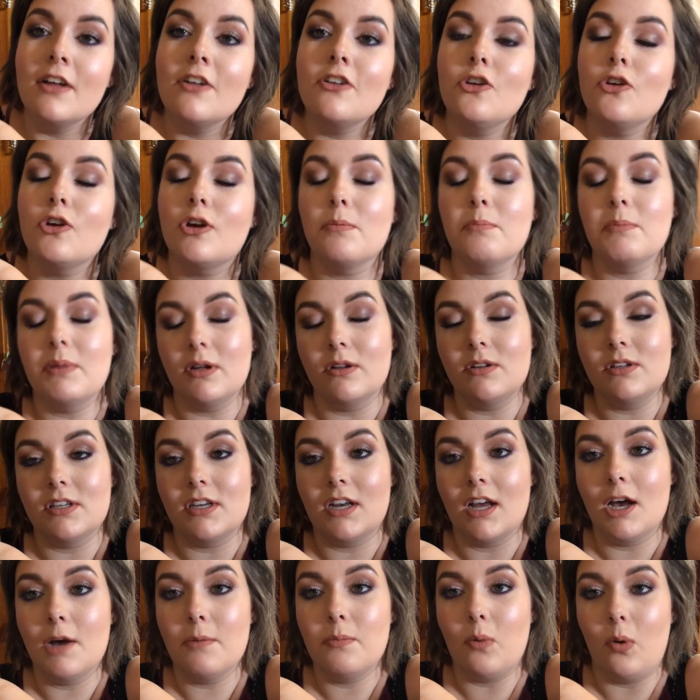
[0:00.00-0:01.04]
You can build it
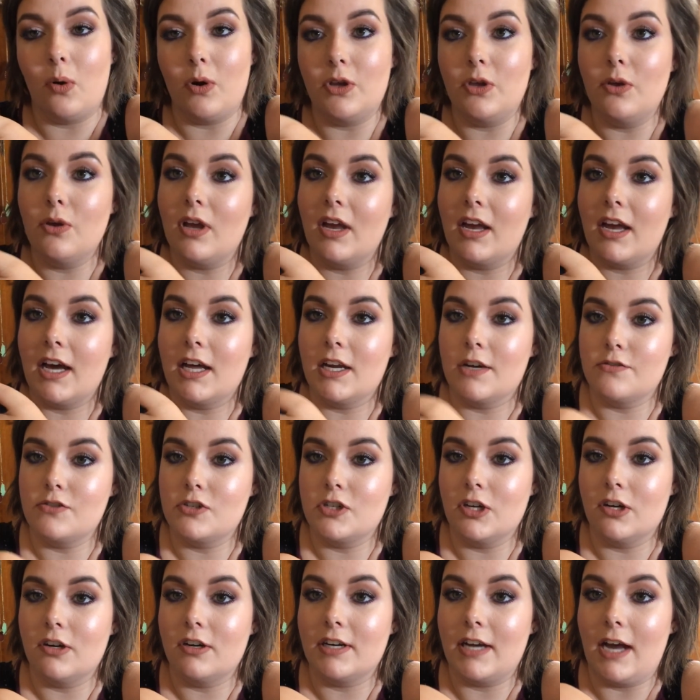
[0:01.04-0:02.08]
up or you can kind of
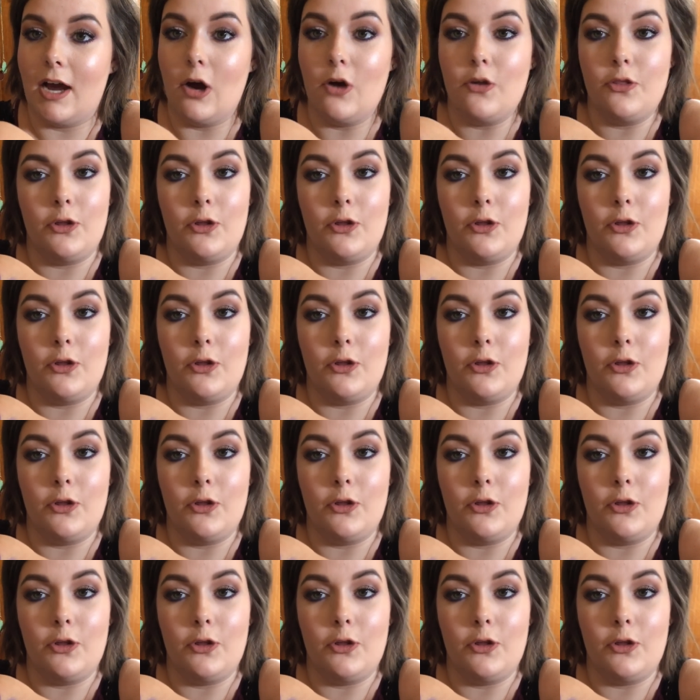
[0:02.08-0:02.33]
sheer it out